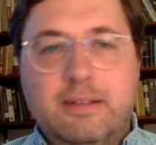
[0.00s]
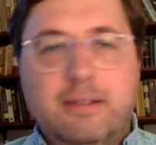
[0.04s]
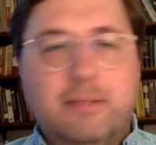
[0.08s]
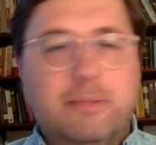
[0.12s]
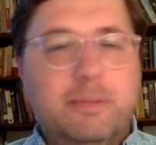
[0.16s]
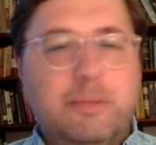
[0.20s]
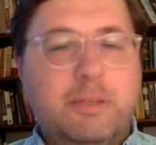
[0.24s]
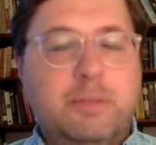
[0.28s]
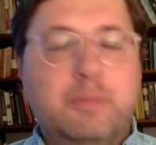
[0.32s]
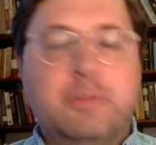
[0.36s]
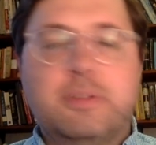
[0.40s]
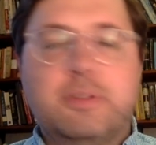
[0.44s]

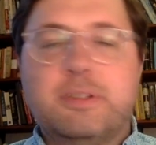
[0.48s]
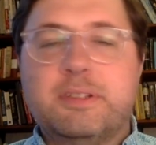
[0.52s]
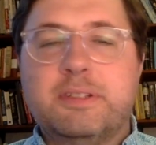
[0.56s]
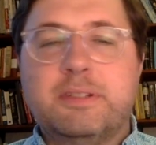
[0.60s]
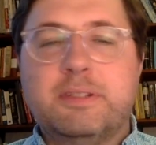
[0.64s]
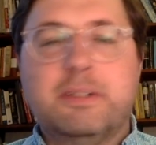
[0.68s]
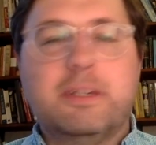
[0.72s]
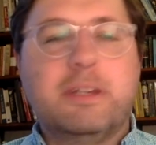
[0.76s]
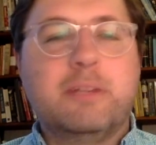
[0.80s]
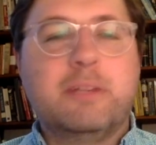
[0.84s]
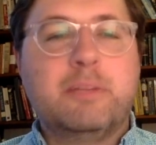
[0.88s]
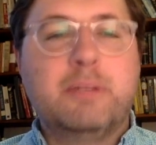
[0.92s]
People are
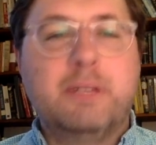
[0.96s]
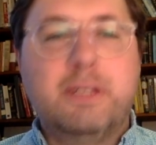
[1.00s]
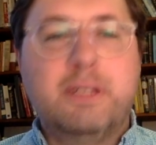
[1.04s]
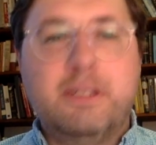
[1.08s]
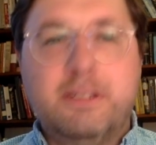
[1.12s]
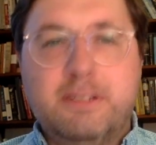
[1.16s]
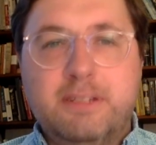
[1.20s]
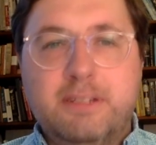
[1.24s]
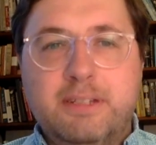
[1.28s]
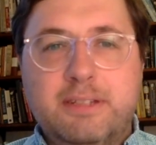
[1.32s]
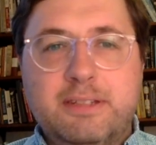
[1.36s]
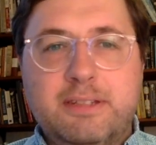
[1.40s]
still getting
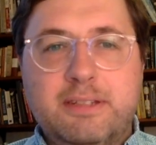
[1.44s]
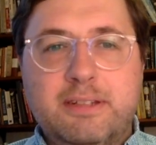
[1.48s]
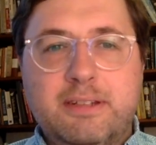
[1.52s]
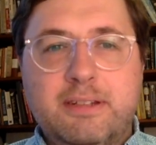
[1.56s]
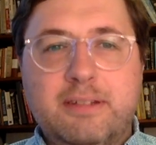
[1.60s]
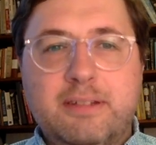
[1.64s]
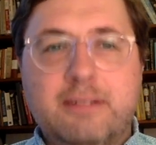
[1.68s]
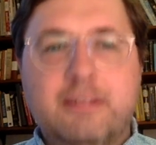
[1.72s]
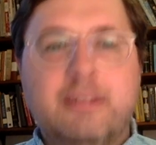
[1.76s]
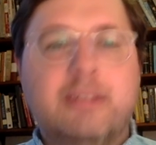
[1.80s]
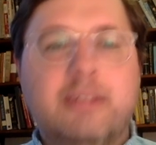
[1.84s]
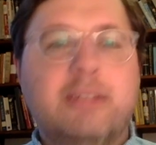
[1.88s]
PhDs in
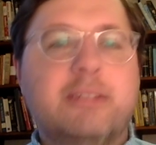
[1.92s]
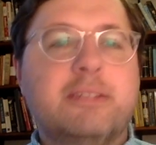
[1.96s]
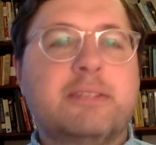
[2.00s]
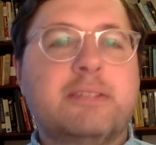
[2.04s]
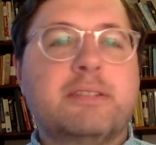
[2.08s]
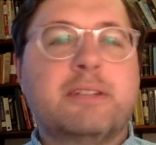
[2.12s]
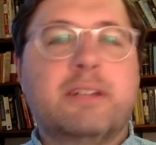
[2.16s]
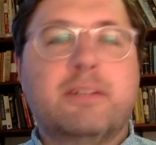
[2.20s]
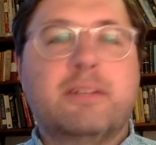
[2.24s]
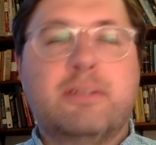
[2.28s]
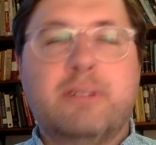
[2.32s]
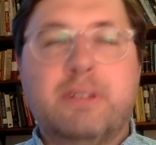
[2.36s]
it,
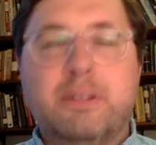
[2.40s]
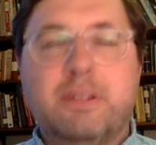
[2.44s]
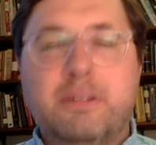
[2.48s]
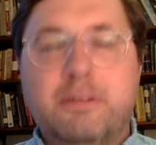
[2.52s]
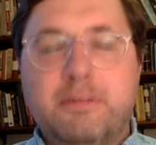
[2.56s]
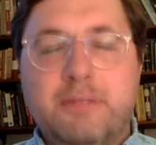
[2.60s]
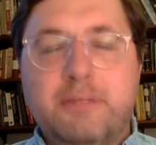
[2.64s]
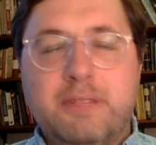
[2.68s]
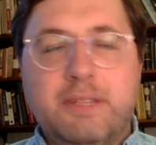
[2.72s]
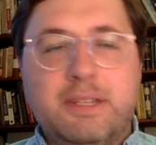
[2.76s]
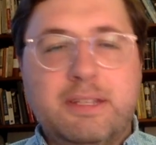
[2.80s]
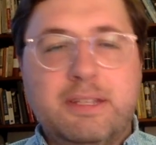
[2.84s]
discovering
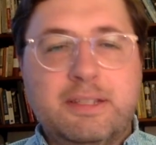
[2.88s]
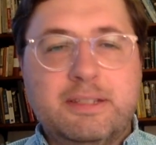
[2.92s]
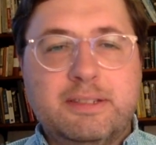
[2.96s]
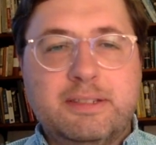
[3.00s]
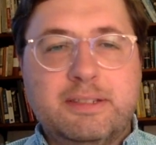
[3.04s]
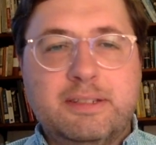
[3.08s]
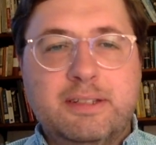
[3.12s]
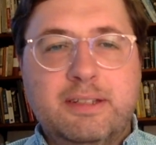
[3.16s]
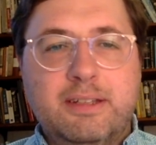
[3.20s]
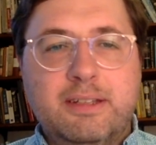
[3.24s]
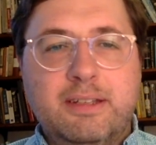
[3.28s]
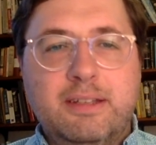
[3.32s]
new
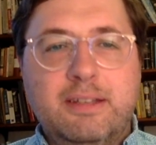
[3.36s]
things.